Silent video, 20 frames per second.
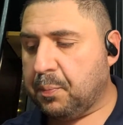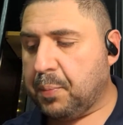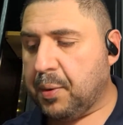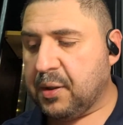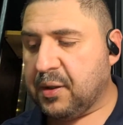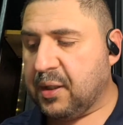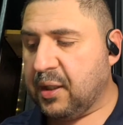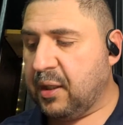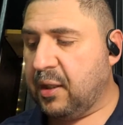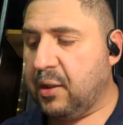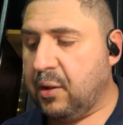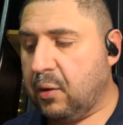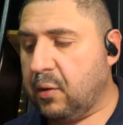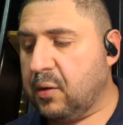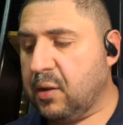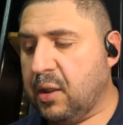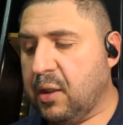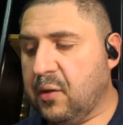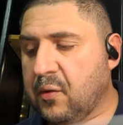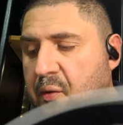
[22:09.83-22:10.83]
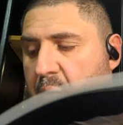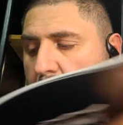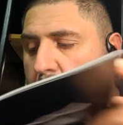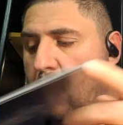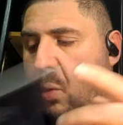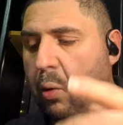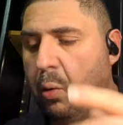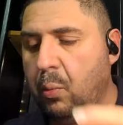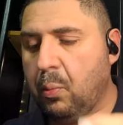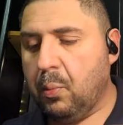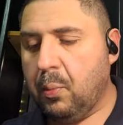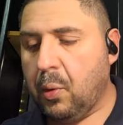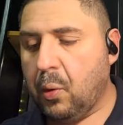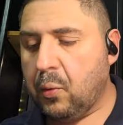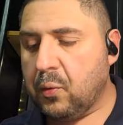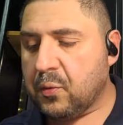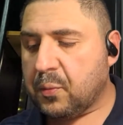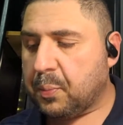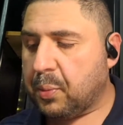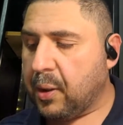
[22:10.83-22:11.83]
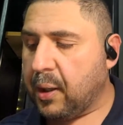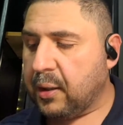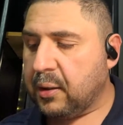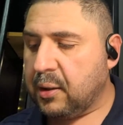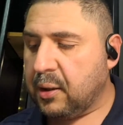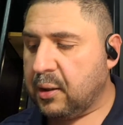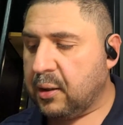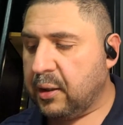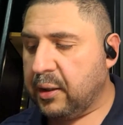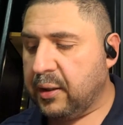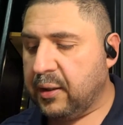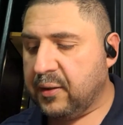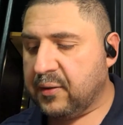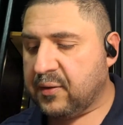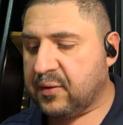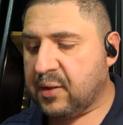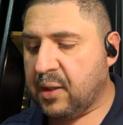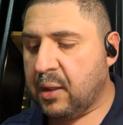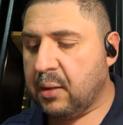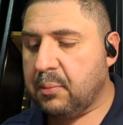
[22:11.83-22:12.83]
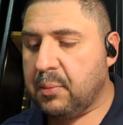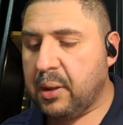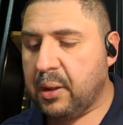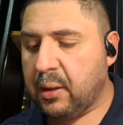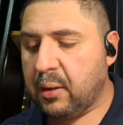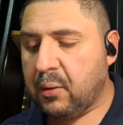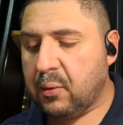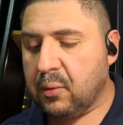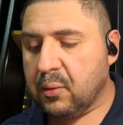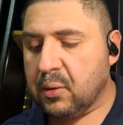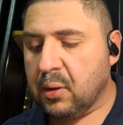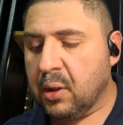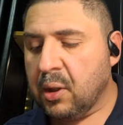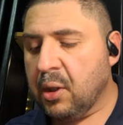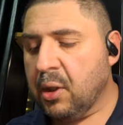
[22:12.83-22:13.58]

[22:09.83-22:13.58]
but the hilt is almost practically the same hilt,